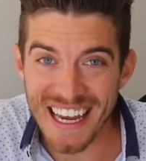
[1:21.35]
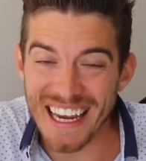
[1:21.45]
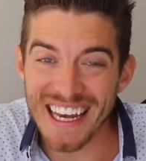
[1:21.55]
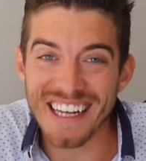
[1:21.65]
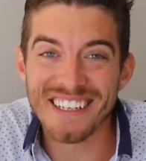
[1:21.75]

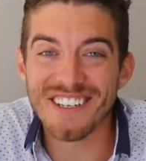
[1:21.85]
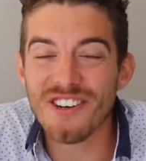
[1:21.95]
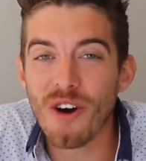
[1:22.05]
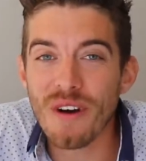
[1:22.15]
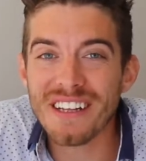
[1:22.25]
And
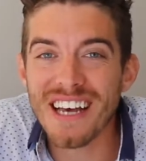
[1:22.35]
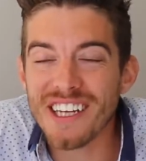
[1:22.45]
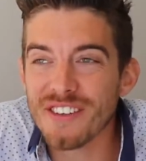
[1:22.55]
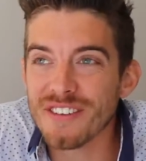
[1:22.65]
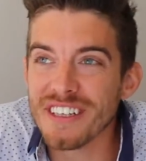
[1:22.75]
knowing
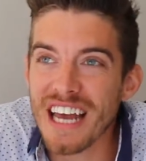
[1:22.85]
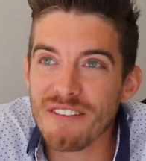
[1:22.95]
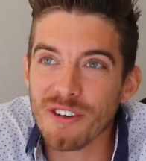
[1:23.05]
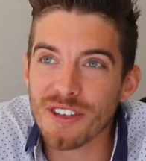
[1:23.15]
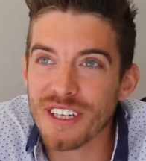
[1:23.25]
that you're
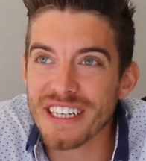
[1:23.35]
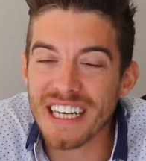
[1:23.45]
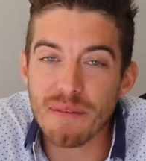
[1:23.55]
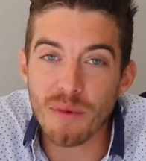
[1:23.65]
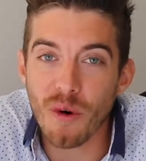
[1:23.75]
never gonna
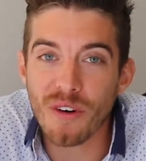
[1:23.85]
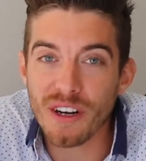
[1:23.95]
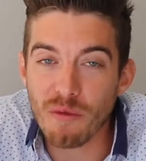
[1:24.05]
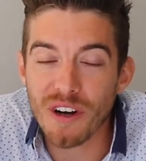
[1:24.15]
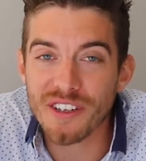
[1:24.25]
get bored
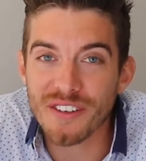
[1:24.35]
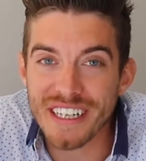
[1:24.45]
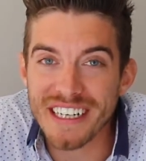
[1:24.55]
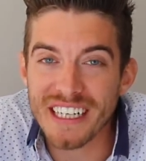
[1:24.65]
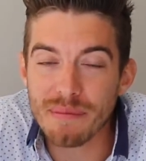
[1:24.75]
at what you're
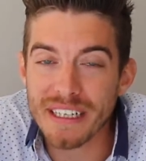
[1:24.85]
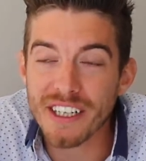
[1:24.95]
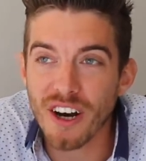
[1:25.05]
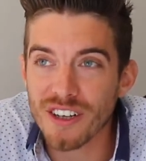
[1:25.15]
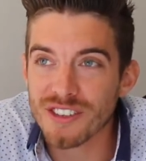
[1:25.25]
eating
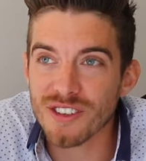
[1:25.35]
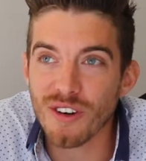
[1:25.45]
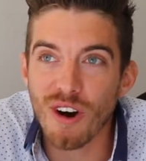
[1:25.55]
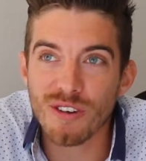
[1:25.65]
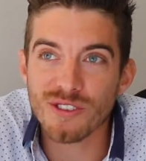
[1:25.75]
because
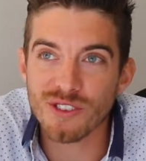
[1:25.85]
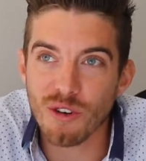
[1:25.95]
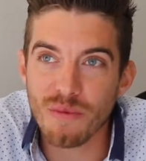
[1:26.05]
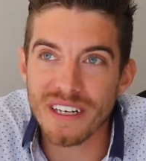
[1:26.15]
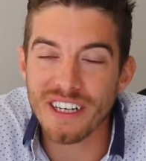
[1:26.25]
there are
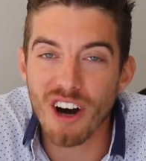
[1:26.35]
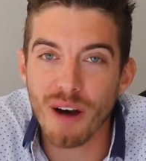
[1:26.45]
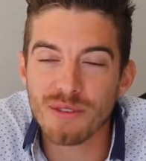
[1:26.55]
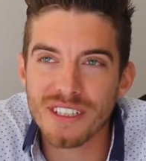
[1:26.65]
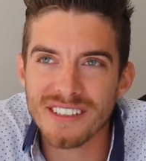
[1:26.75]
so many
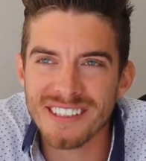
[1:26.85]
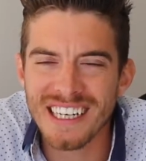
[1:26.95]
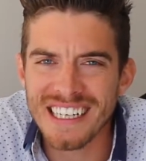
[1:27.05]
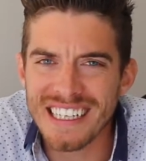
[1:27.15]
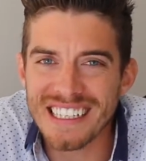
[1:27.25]
options
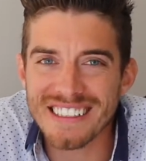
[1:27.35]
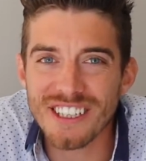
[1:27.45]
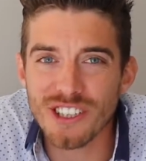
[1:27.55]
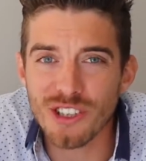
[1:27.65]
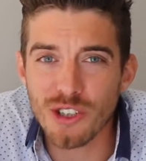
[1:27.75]
is
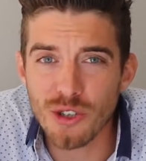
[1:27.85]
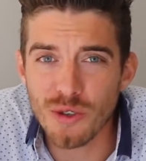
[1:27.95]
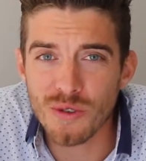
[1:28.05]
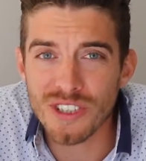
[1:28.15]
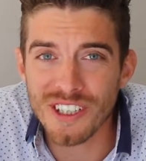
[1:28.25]
a
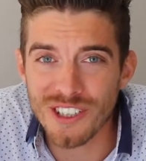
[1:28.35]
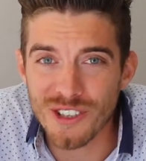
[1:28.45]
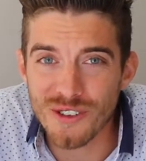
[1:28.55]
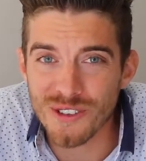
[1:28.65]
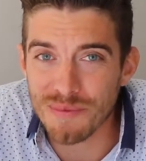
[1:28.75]
huge,
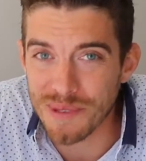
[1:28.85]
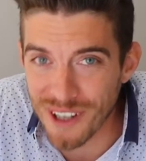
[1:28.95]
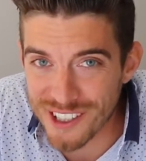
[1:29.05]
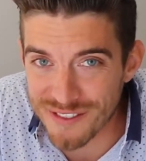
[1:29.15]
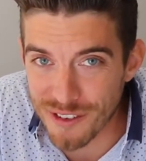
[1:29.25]
huge
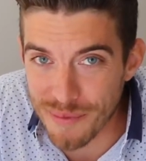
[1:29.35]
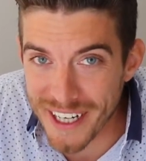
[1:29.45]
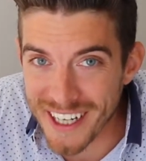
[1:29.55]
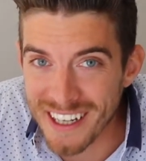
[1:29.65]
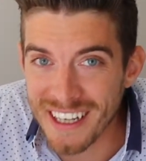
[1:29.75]
plus for
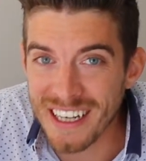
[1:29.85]
me.